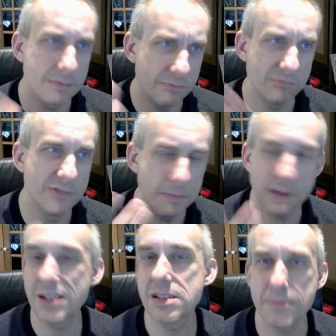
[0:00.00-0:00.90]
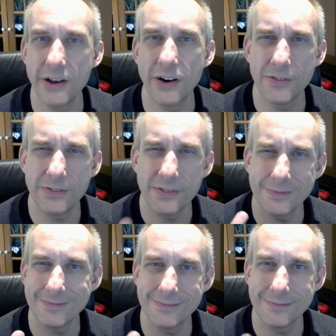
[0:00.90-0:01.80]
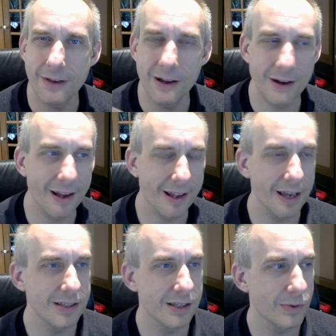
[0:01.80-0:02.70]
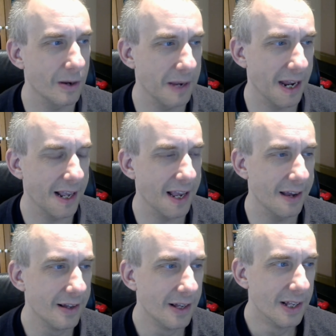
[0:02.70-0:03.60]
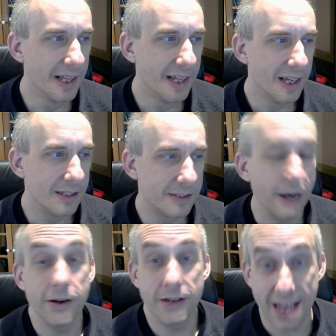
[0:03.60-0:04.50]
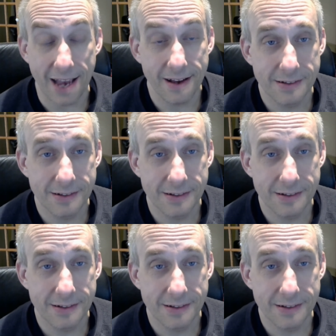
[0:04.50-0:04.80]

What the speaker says: reminds me of, I guess, is where I'm getting at. So yeah,